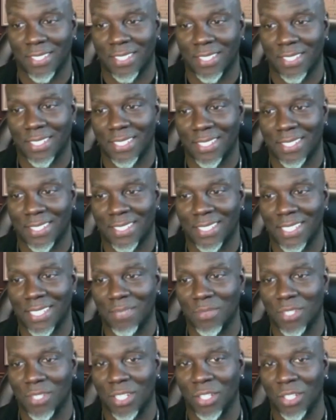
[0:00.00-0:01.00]
it
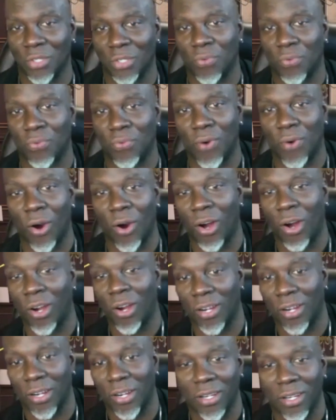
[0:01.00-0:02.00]
seems a little
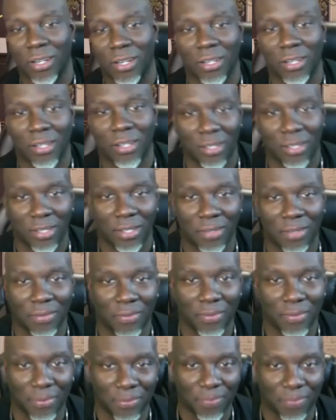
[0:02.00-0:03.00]
far eh,
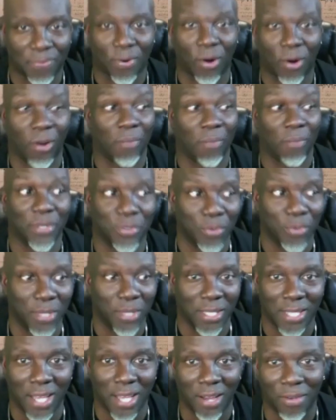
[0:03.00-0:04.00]
far in
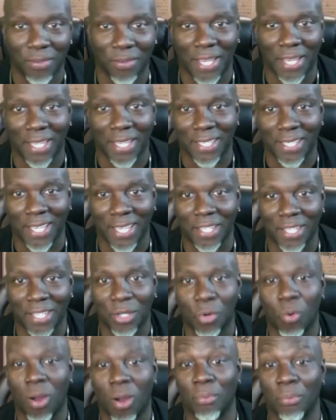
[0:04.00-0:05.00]
between now like getting
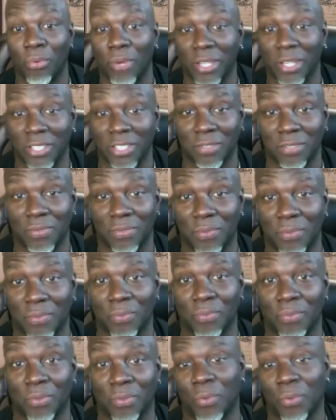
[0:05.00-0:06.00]
cooperation
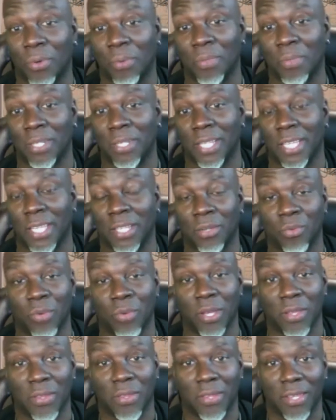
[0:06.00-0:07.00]
from the woman that you're
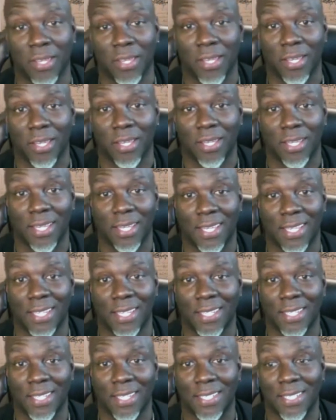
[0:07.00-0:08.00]
with
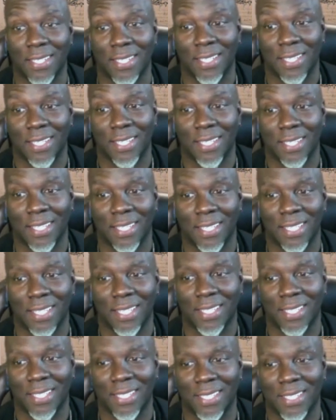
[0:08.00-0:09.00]
and eh,
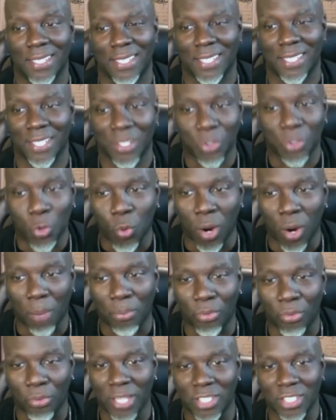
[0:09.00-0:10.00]

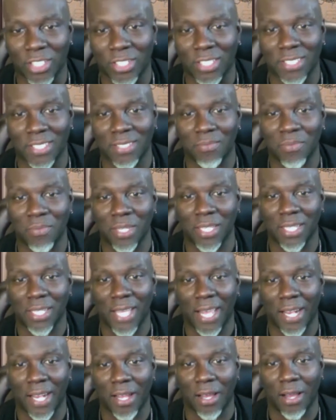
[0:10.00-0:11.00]
cooperation doesn't mean
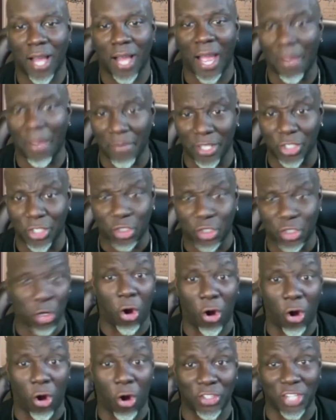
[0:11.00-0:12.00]
that i'm in
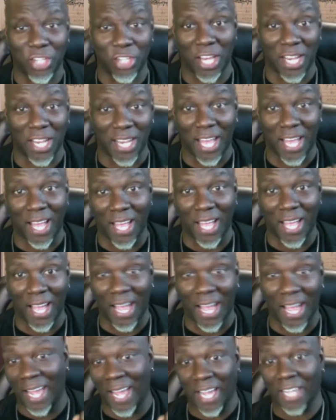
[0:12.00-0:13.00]
charge and
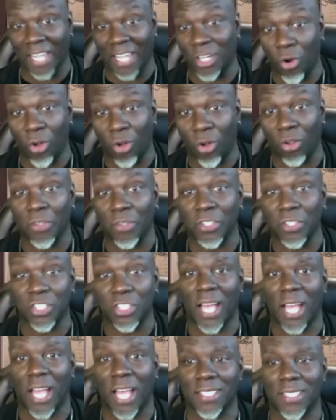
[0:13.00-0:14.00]
i i call all the
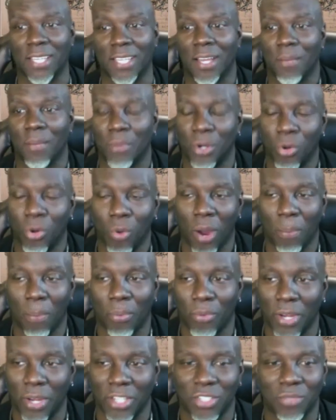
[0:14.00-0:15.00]
shots but
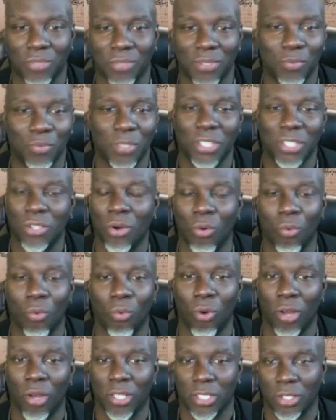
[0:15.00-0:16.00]
cooperation we don't
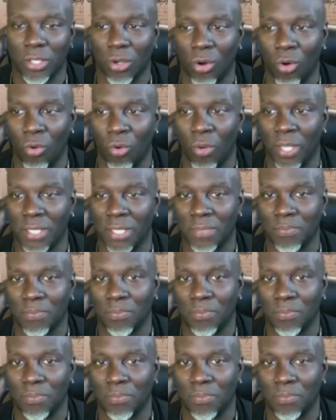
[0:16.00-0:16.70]
want to always